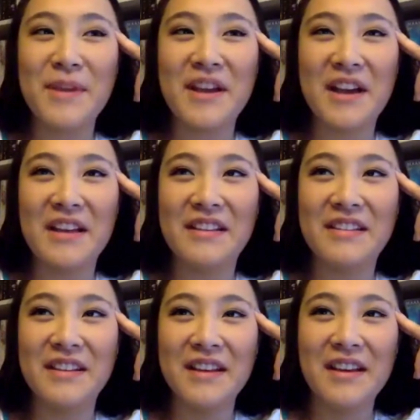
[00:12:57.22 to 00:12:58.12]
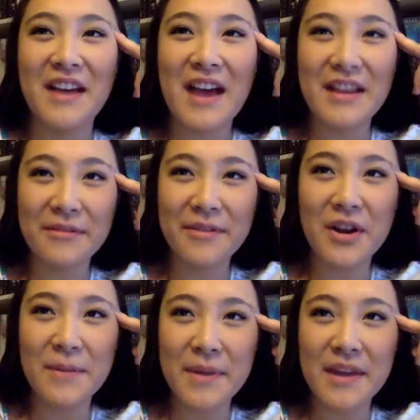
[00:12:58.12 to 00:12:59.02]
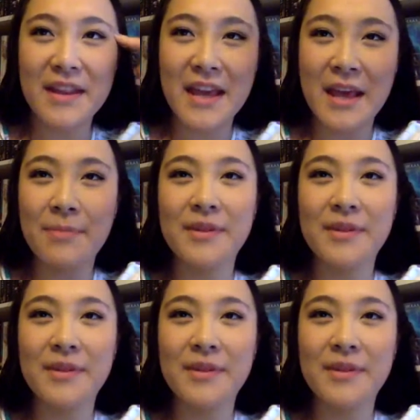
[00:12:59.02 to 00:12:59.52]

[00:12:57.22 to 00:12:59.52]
because at the very be they keep